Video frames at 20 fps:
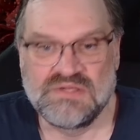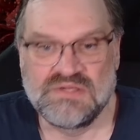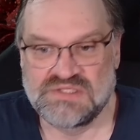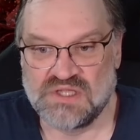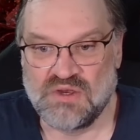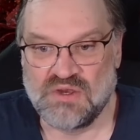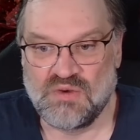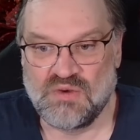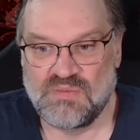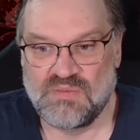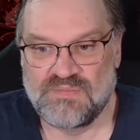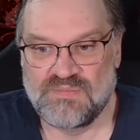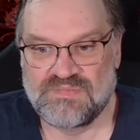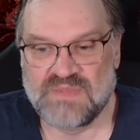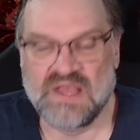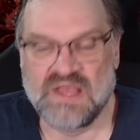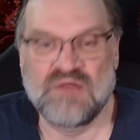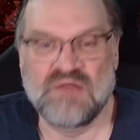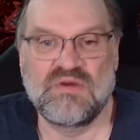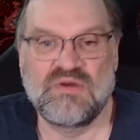So
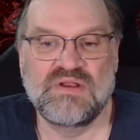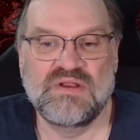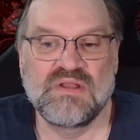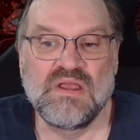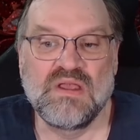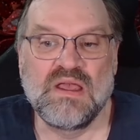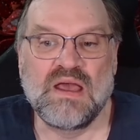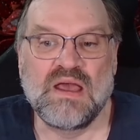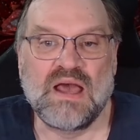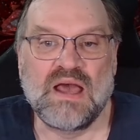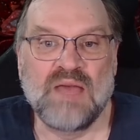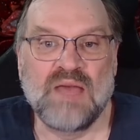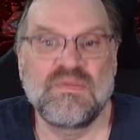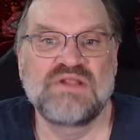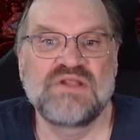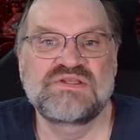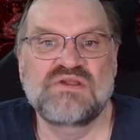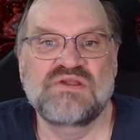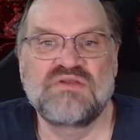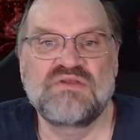you know what? I'm going
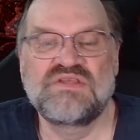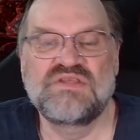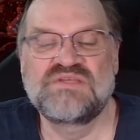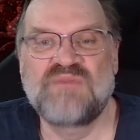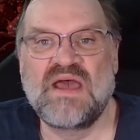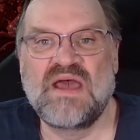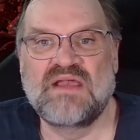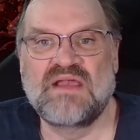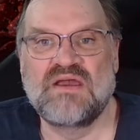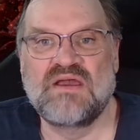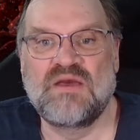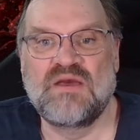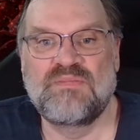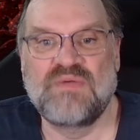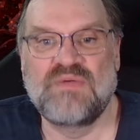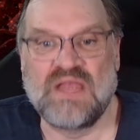to start this back up,